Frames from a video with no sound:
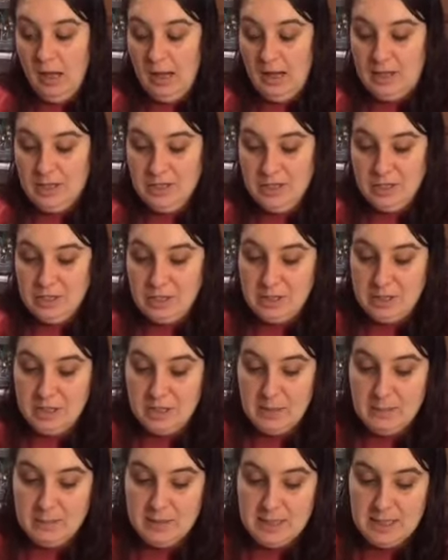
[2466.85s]
I just looked it
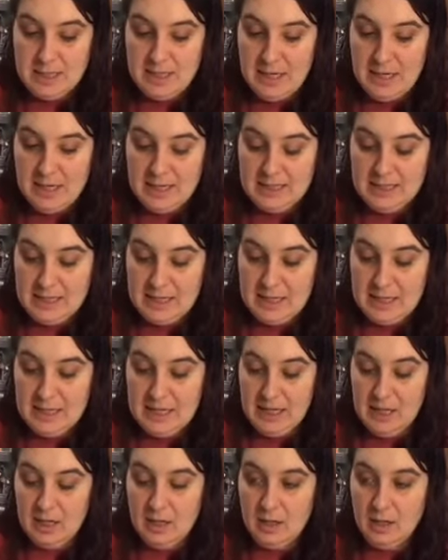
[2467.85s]
up
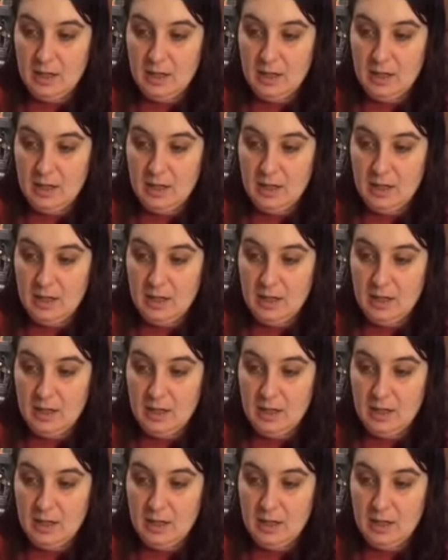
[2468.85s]
today,